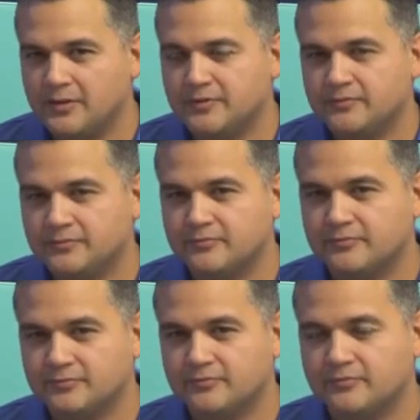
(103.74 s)

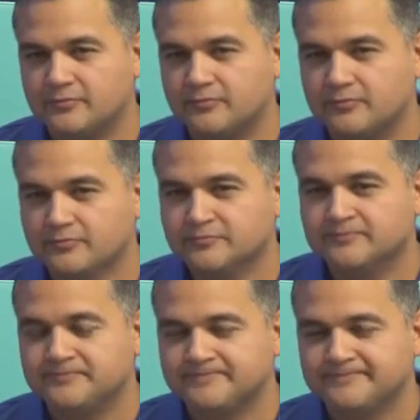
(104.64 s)

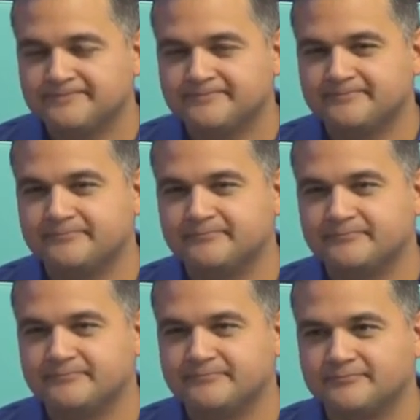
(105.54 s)

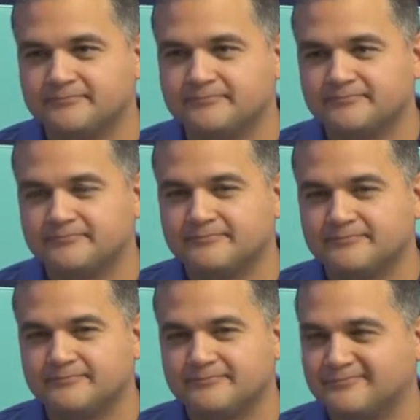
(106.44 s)

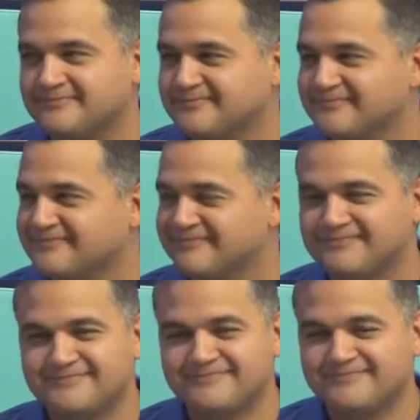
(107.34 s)

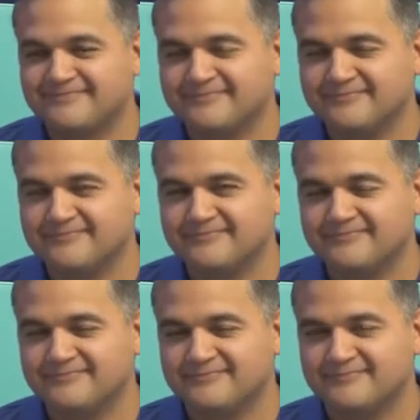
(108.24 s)

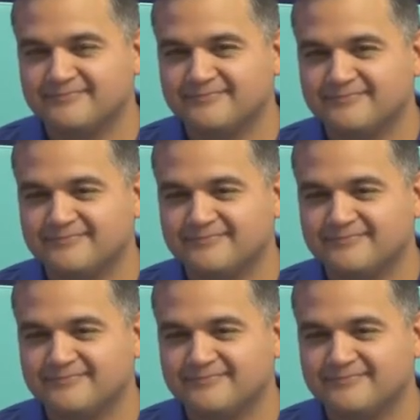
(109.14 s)
[no speech]